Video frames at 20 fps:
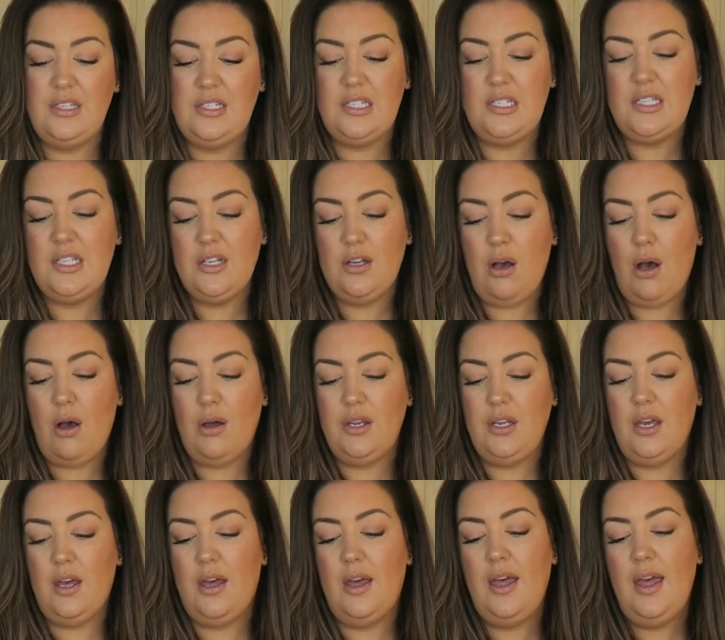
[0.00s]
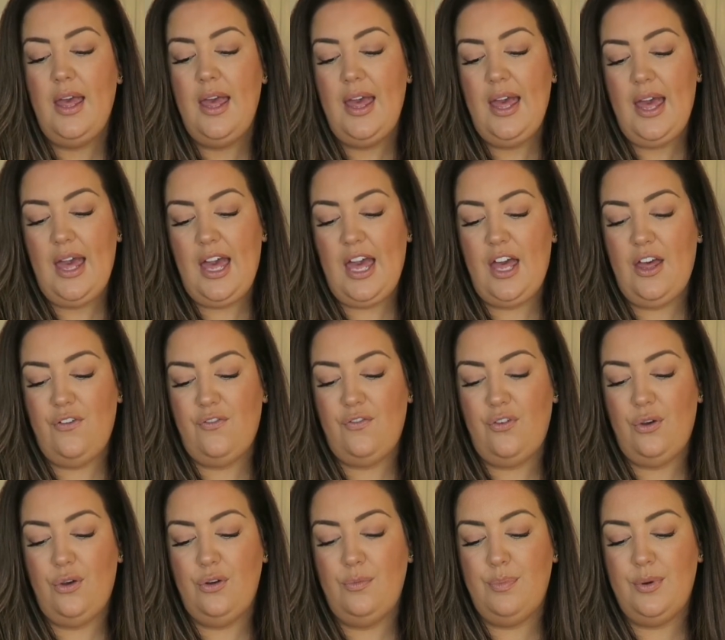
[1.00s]
This is the Garnier Hair
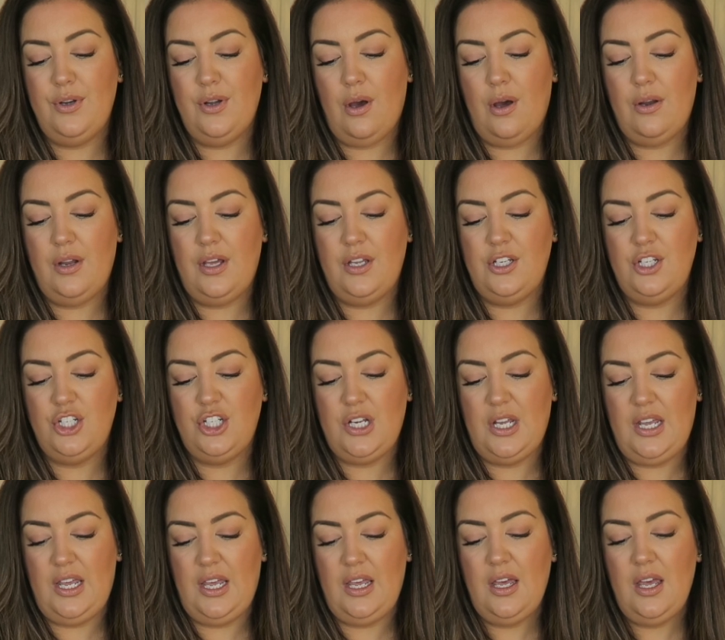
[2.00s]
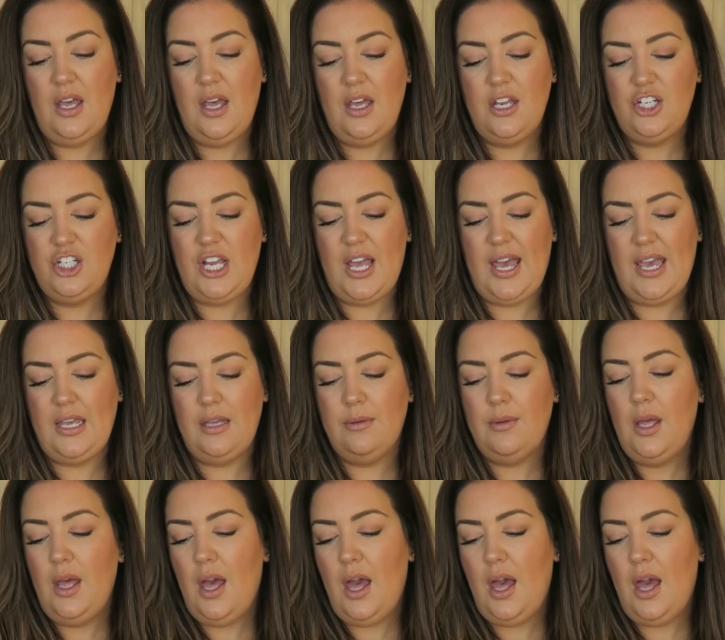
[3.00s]
Food Banana and Shea. I